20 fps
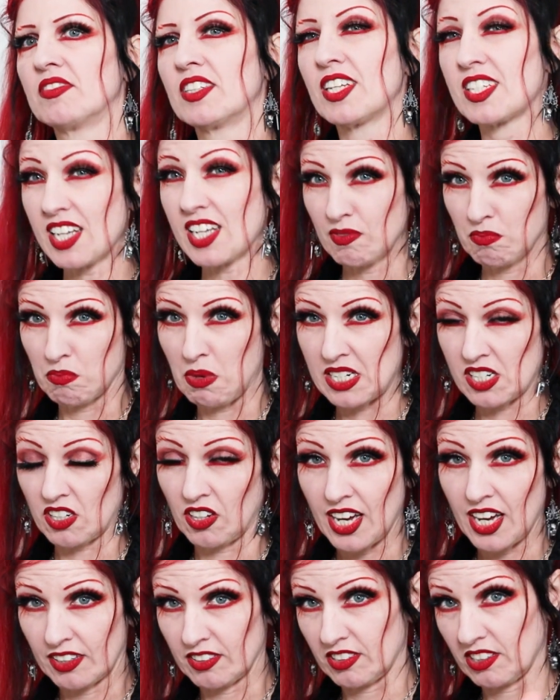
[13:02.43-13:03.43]
Let's have mental
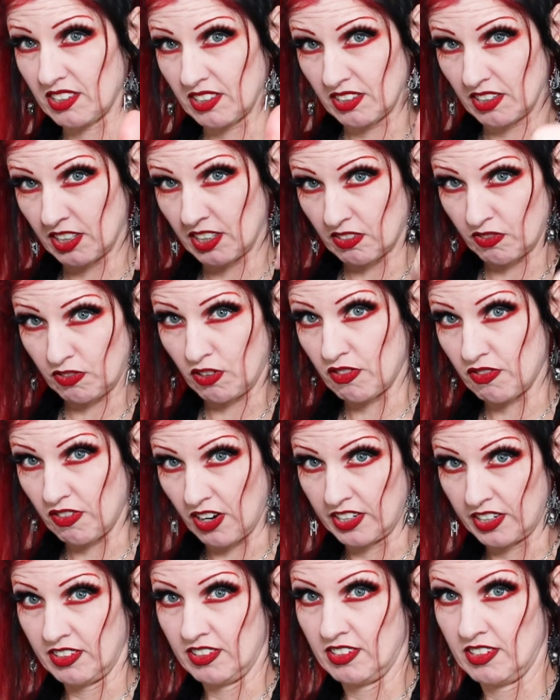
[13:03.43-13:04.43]
health at the
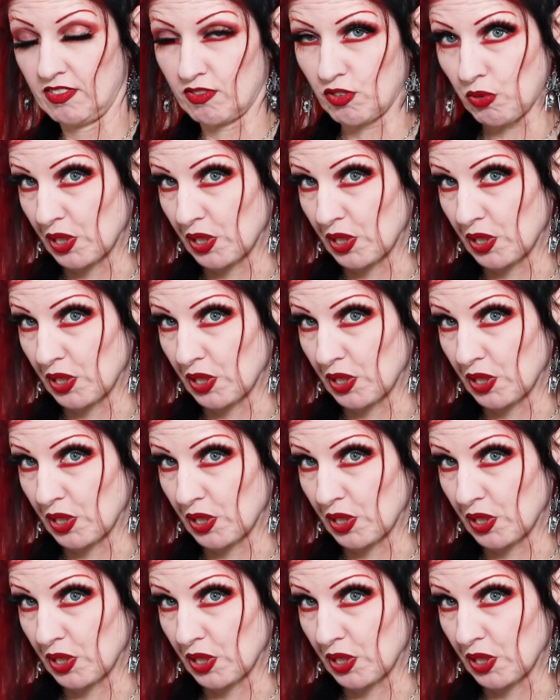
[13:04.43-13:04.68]
forefront of